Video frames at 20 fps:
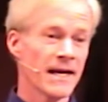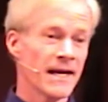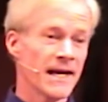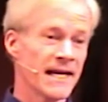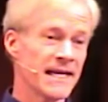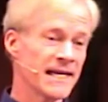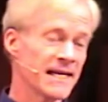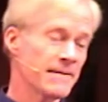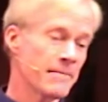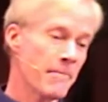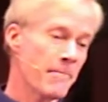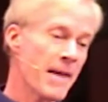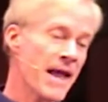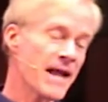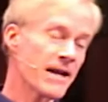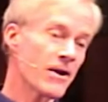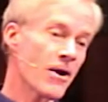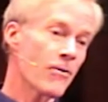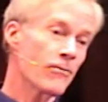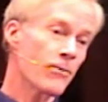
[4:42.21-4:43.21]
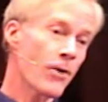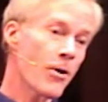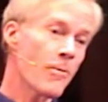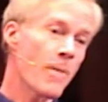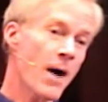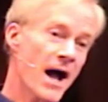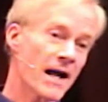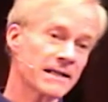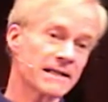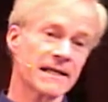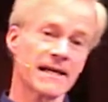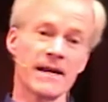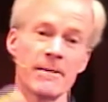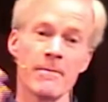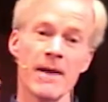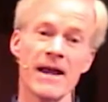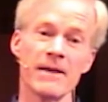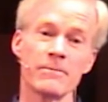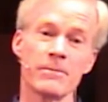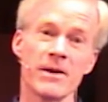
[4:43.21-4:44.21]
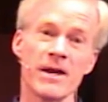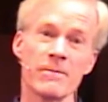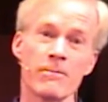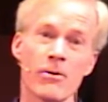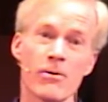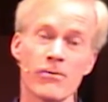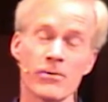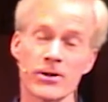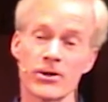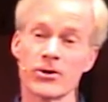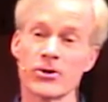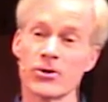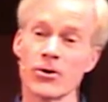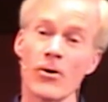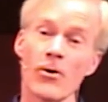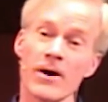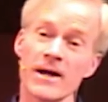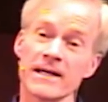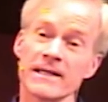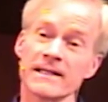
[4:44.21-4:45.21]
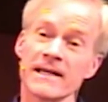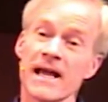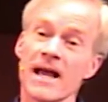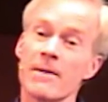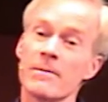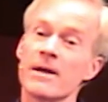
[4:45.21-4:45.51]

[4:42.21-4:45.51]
He didn't make robots, He made people with choice